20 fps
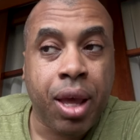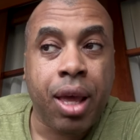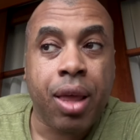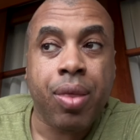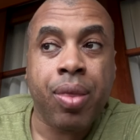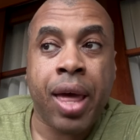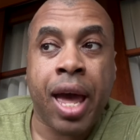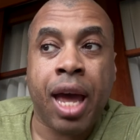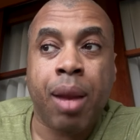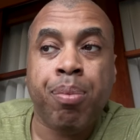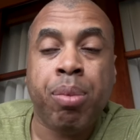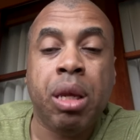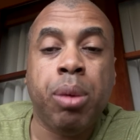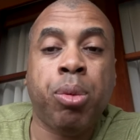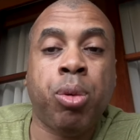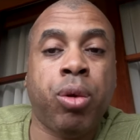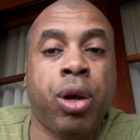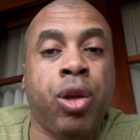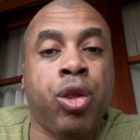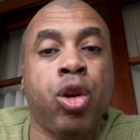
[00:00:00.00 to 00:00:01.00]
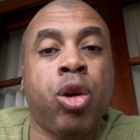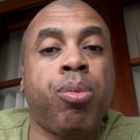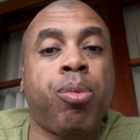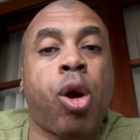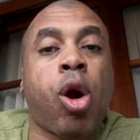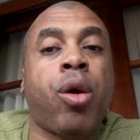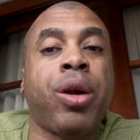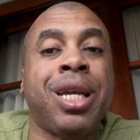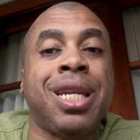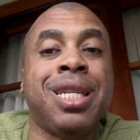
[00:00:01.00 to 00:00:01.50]
that people in their
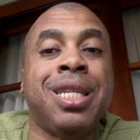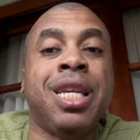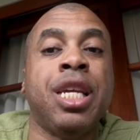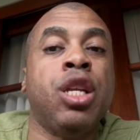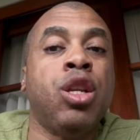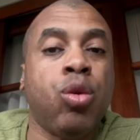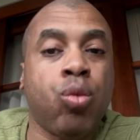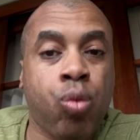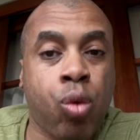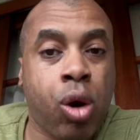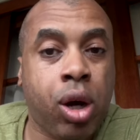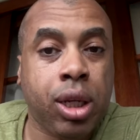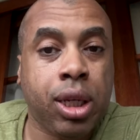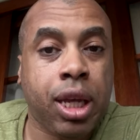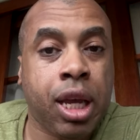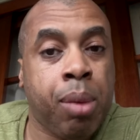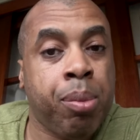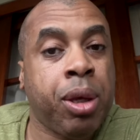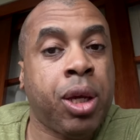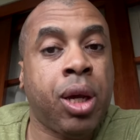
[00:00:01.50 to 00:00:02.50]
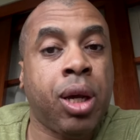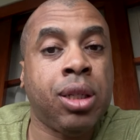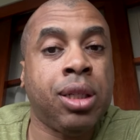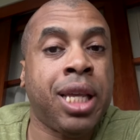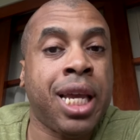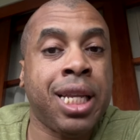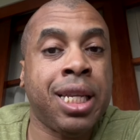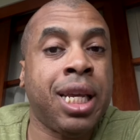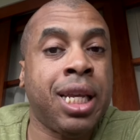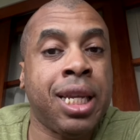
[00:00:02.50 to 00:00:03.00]
party didn't want. And because
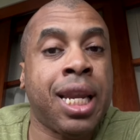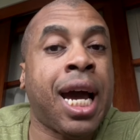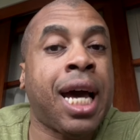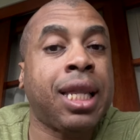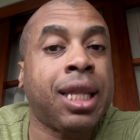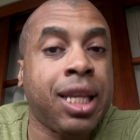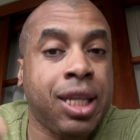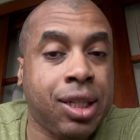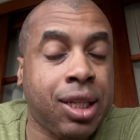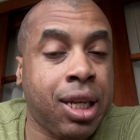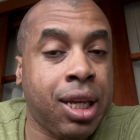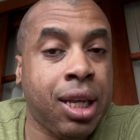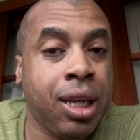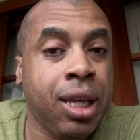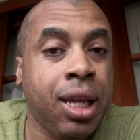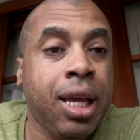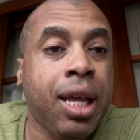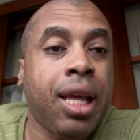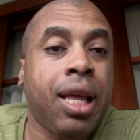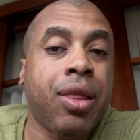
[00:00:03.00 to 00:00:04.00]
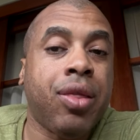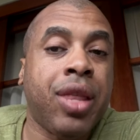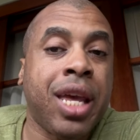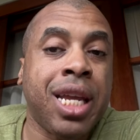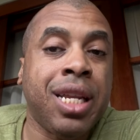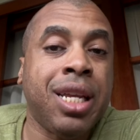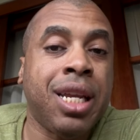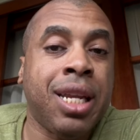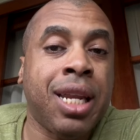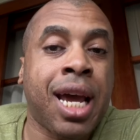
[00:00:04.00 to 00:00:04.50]
they did not listen, they
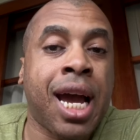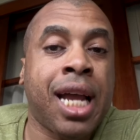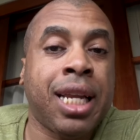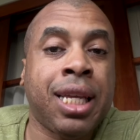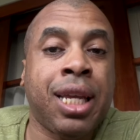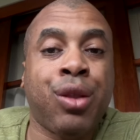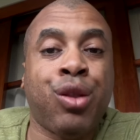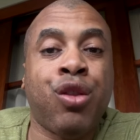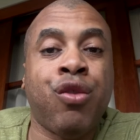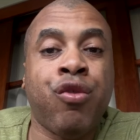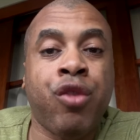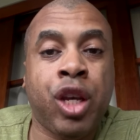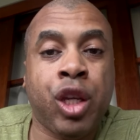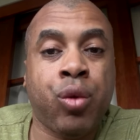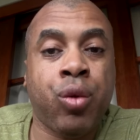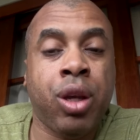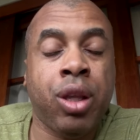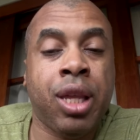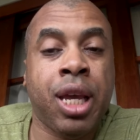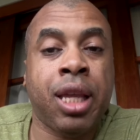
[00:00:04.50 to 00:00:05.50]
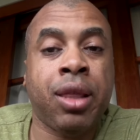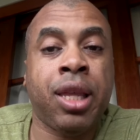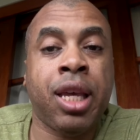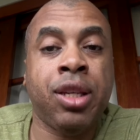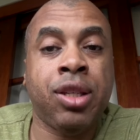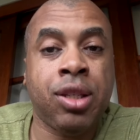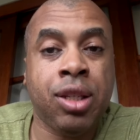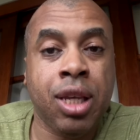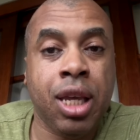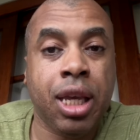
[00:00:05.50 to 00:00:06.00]
did not get the victory that they
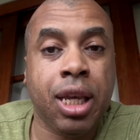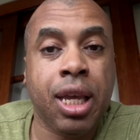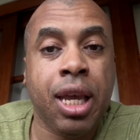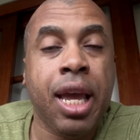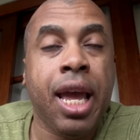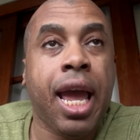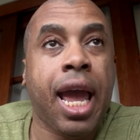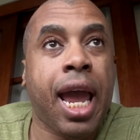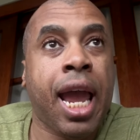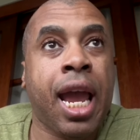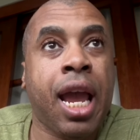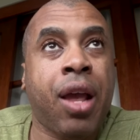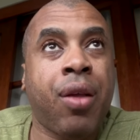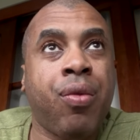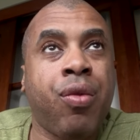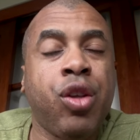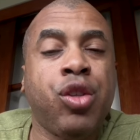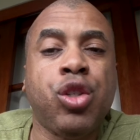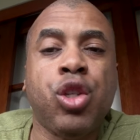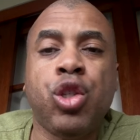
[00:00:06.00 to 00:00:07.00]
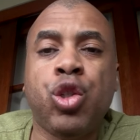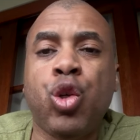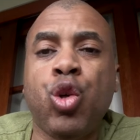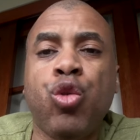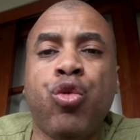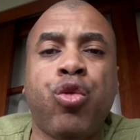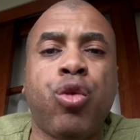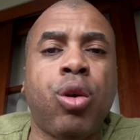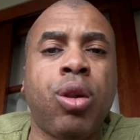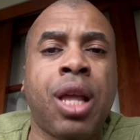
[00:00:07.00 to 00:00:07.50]
seek. And this is true
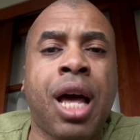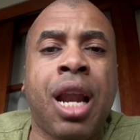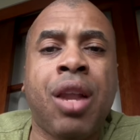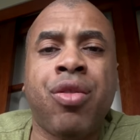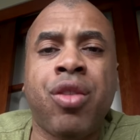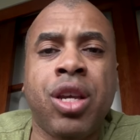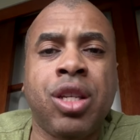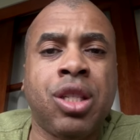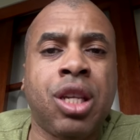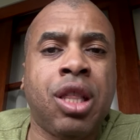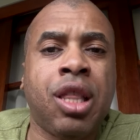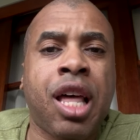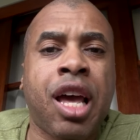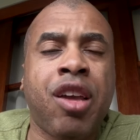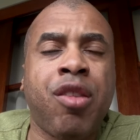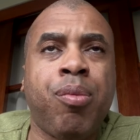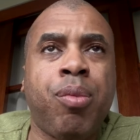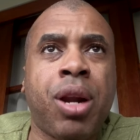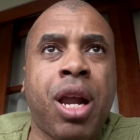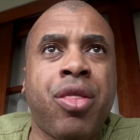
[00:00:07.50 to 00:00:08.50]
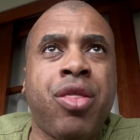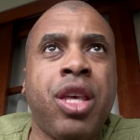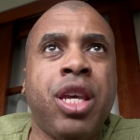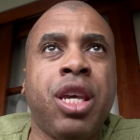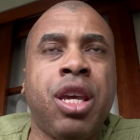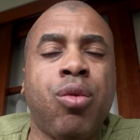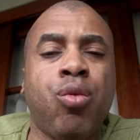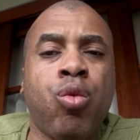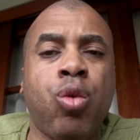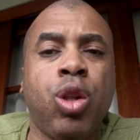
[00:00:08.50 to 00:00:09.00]
for a lot of things in life, but I think
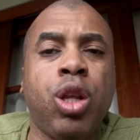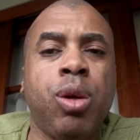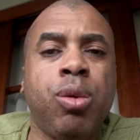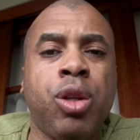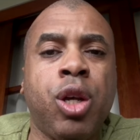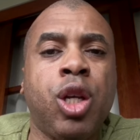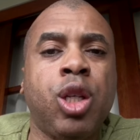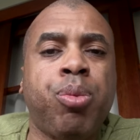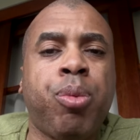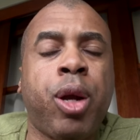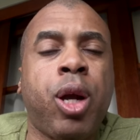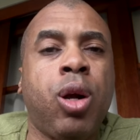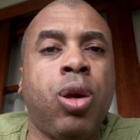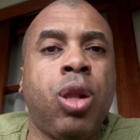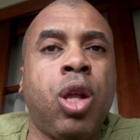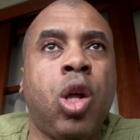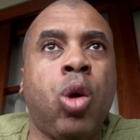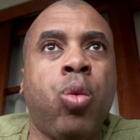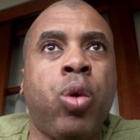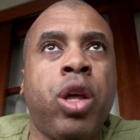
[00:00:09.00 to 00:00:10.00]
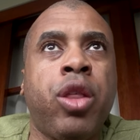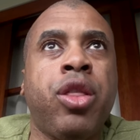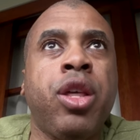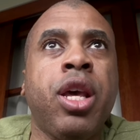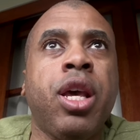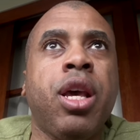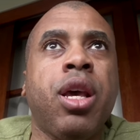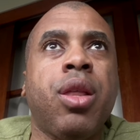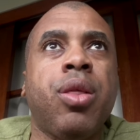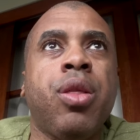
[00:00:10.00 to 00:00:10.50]
it really does parallel with
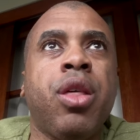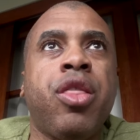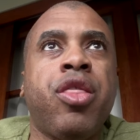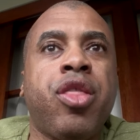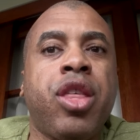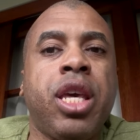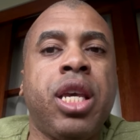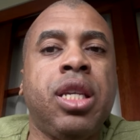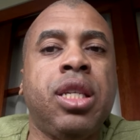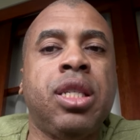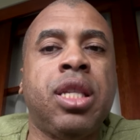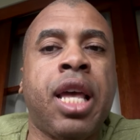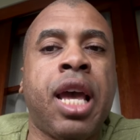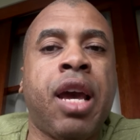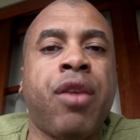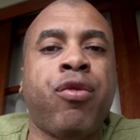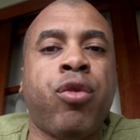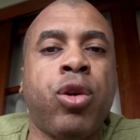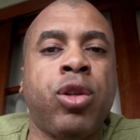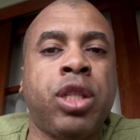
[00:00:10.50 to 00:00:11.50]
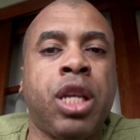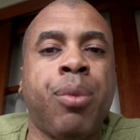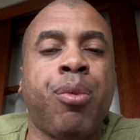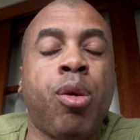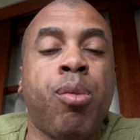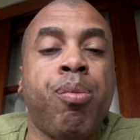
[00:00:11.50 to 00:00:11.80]
the things that, for example,